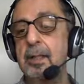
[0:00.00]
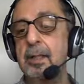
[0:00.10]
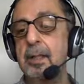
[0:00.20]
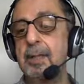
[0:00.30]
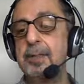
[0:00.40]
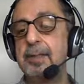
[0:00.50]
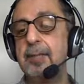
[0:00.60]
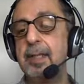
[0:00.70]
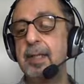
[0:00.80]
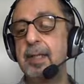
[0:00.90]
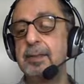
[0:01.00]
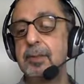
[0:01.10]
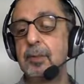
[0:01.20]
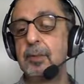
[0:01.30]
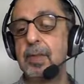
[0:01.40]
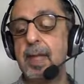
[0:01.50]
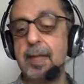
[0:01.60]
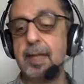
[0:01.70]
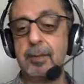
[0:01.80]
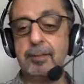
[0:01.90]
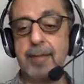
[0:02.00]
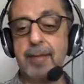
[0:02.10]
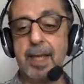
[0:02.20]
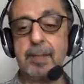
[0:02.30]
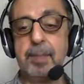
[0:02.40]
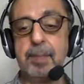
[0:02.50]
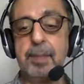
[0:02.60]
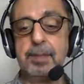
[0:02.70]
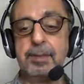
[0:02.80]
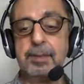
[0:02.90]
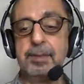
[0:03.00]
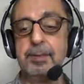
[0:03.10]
thus giving us a total height of 8 meters.